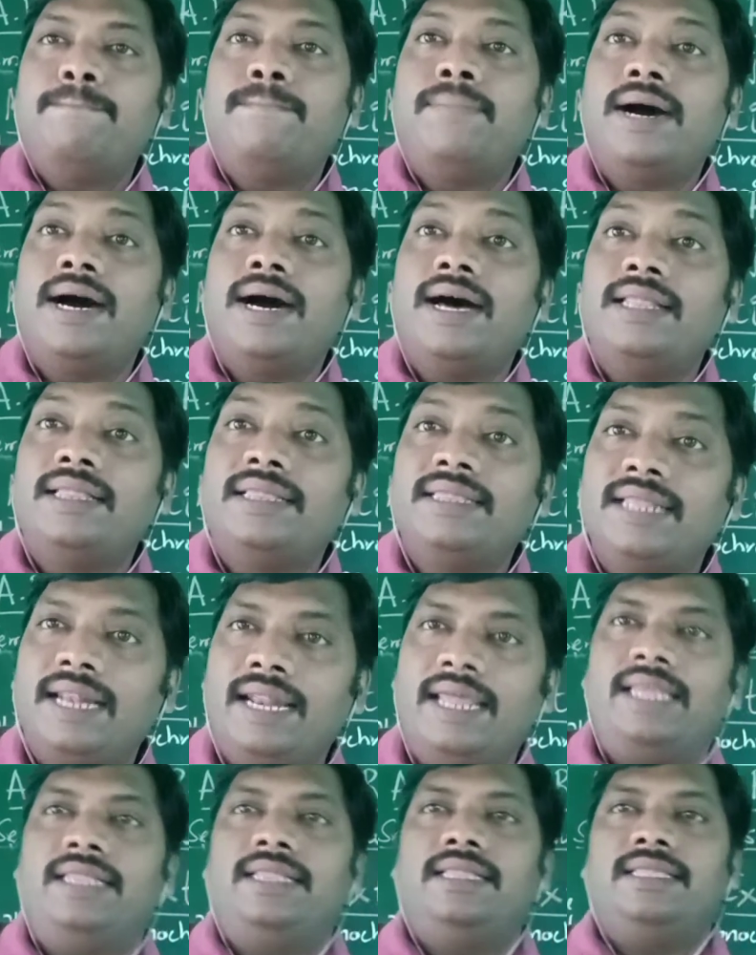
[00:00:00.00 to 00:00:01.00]
path
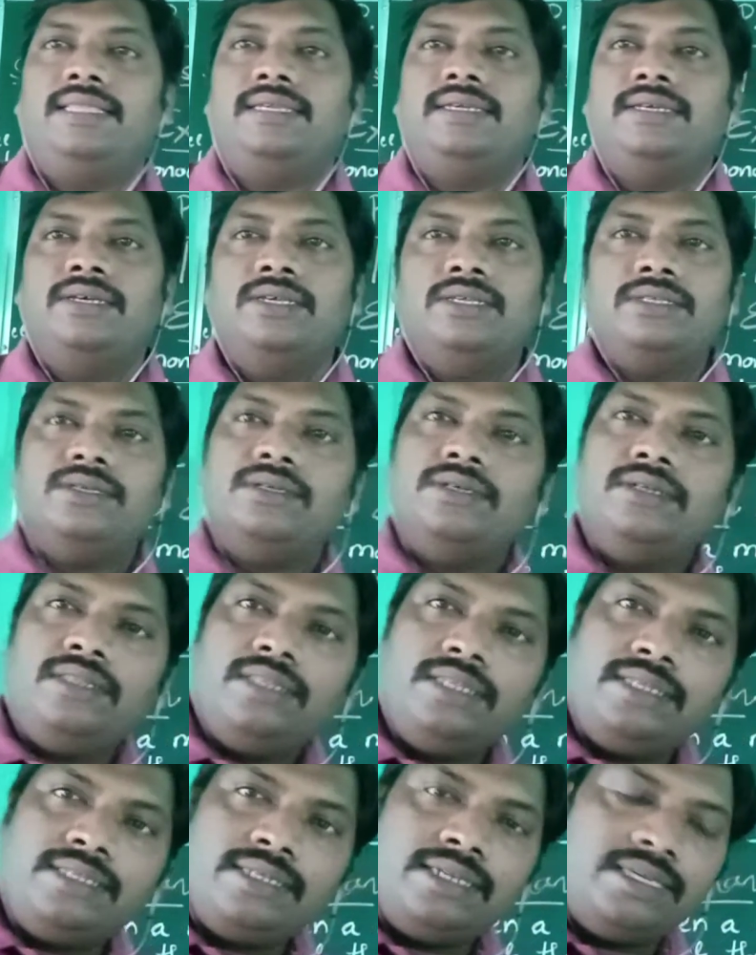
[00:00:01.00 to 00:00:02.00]
length. So
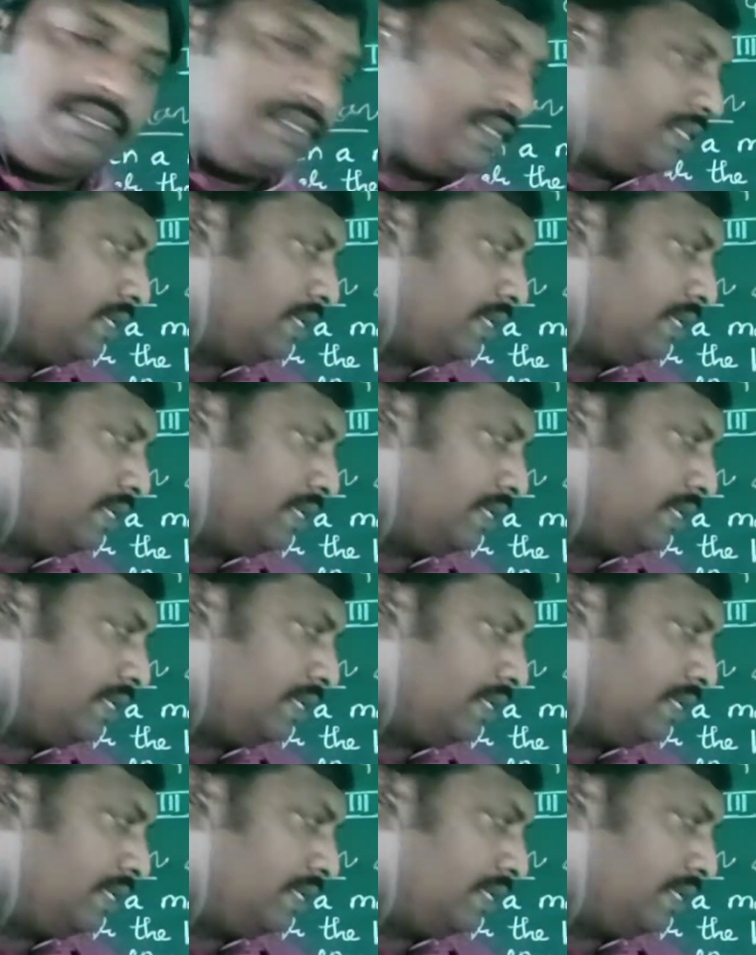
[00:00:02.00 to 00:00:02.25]
this is,